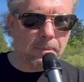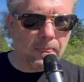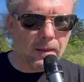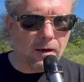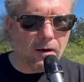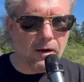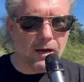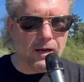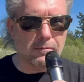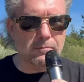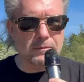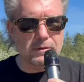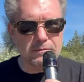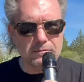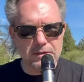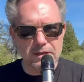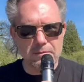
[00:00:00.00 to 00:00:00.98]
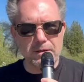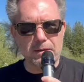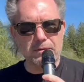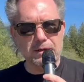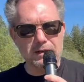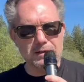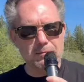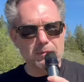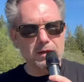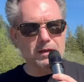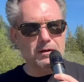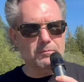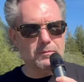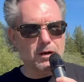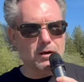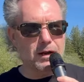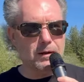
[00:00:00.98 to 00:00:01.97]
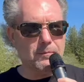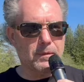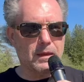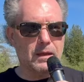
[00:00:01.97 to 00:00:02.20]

All right. Well, maybe not in the mail. All right.